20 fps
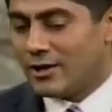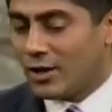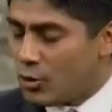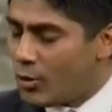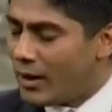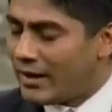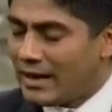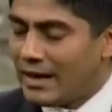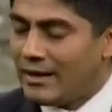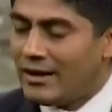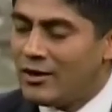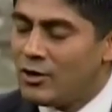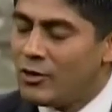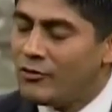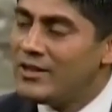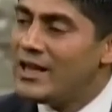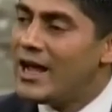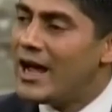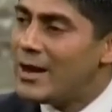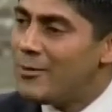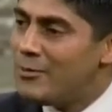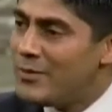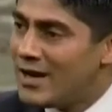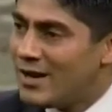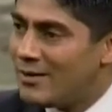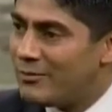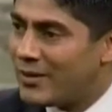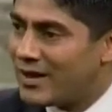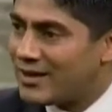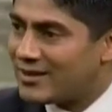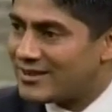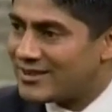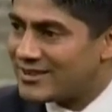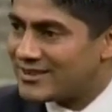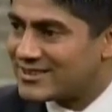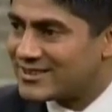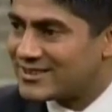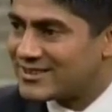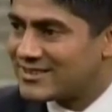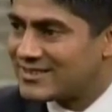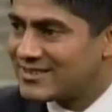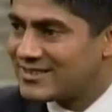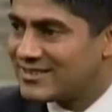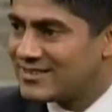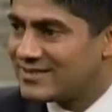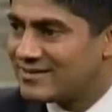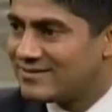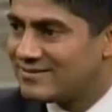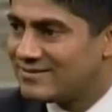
Did you attend any of the IPL parties?